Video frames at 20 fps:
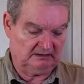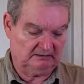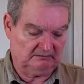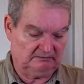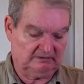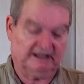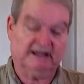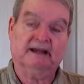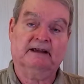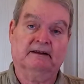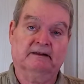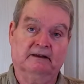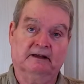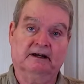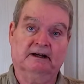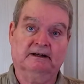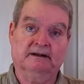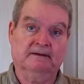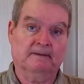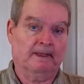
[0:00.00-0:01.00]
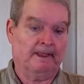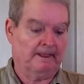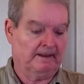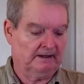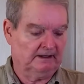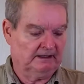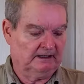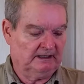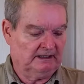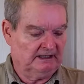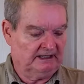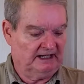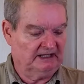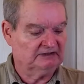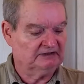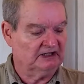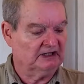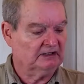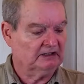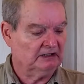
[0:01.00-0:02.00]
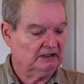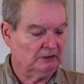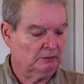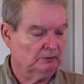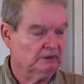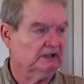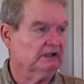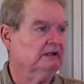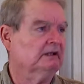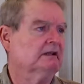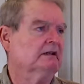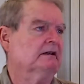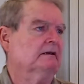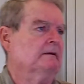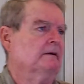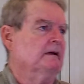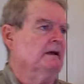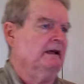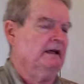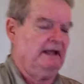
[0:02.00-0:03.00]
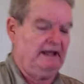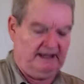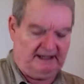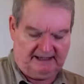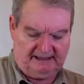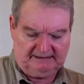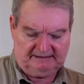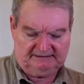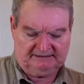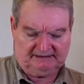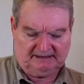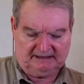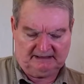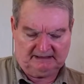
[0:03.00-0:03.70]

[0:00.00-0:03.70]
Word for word: like the gun. It's unloaded. It's